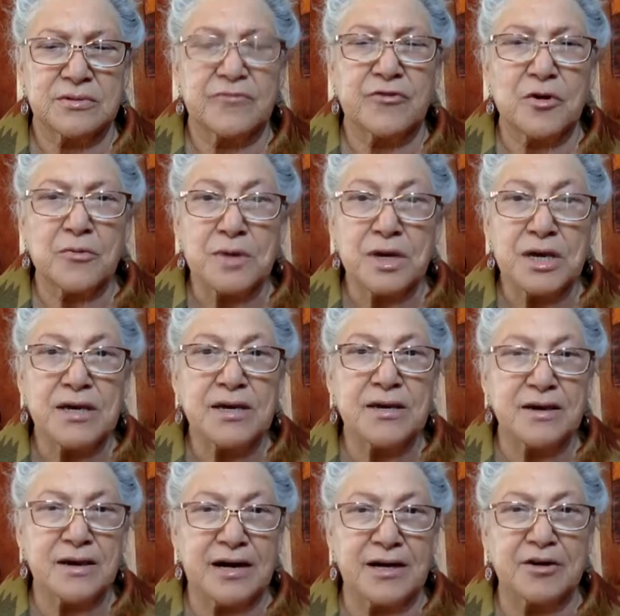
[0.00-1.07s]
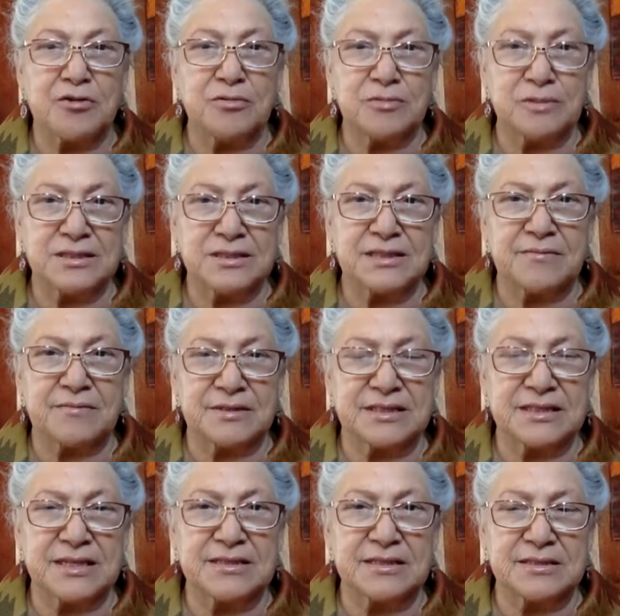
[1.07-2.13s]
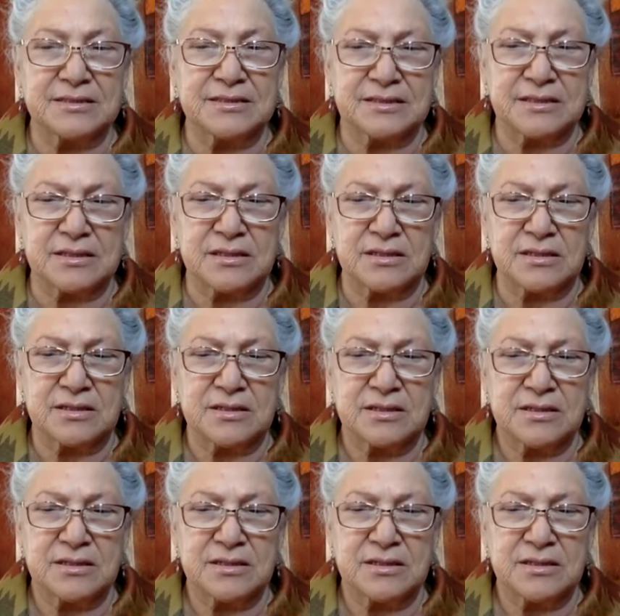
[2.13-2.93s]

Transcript: For me, I always have a tendency